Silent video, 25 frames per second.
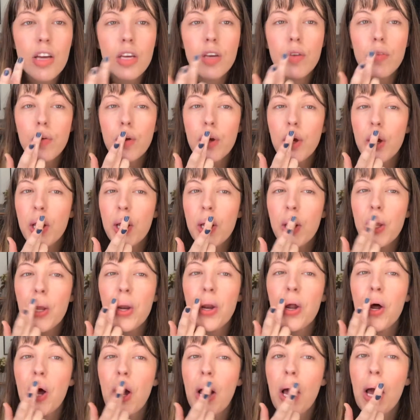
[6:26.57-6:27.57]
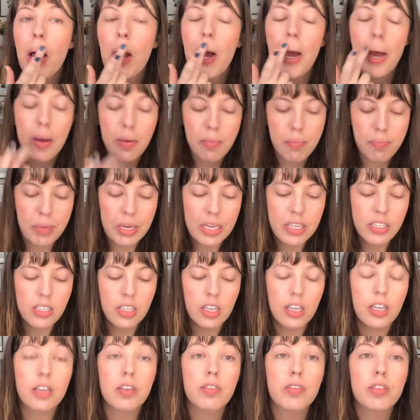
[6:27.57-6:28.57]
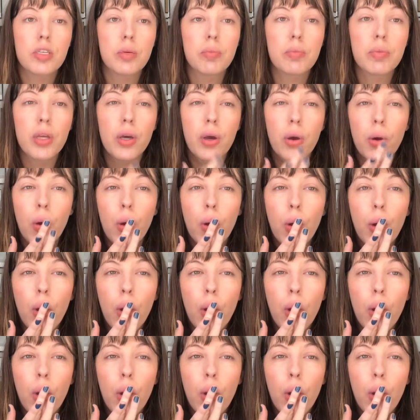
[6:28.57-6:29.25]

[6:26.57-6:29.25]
Give it like a little baseline of something.